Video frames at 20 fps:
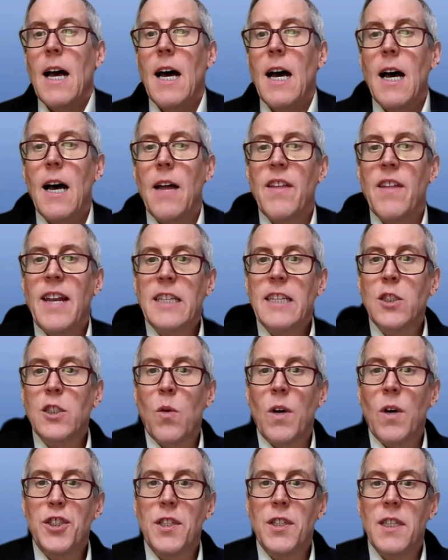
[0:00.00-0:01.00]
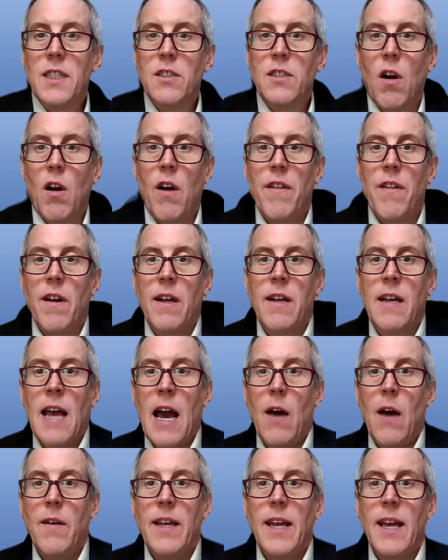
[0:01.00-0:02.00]
The next question is, are there
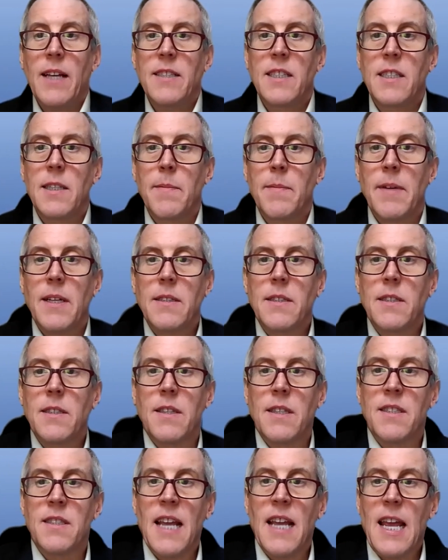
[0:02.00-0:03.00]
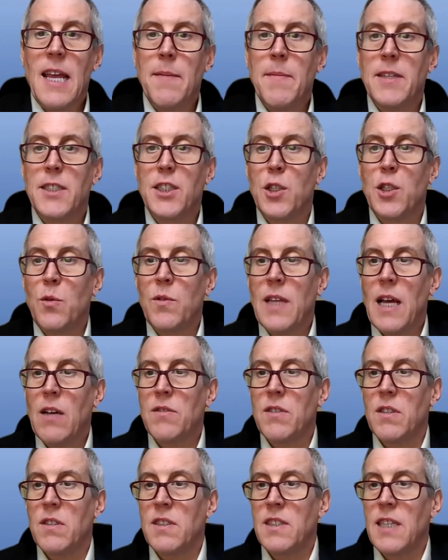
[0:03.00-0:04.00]
county estimates the same as
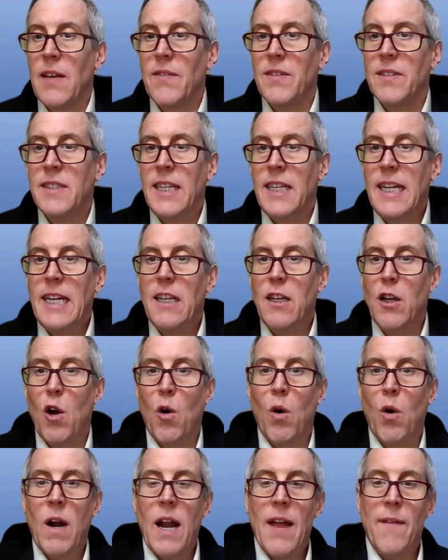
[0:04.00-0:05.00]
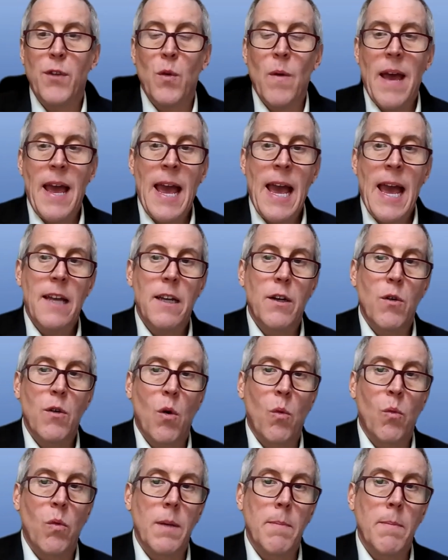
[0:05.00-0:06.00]
2017, or have you added
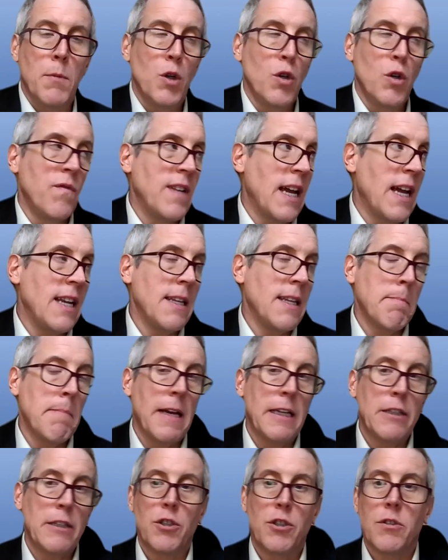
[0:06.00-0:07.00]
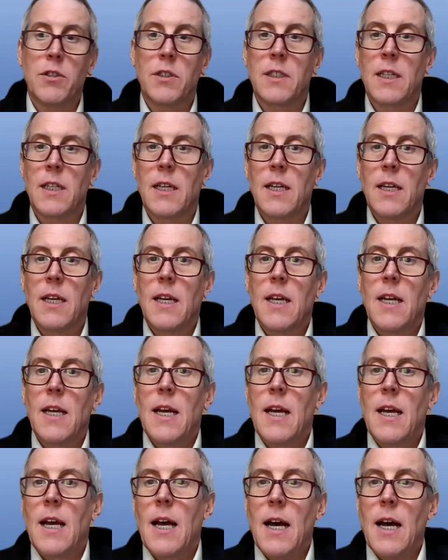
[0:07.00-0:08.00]
or removed any measures?
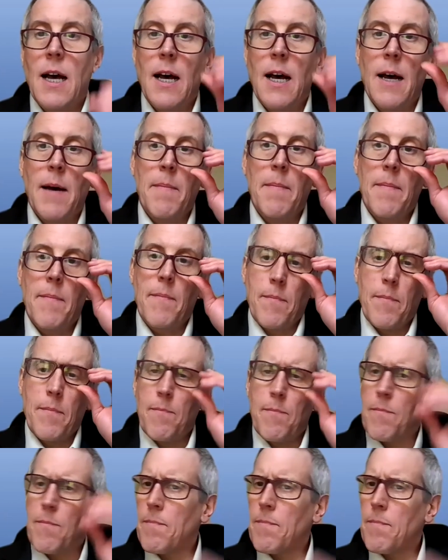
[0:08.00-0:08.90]
I'm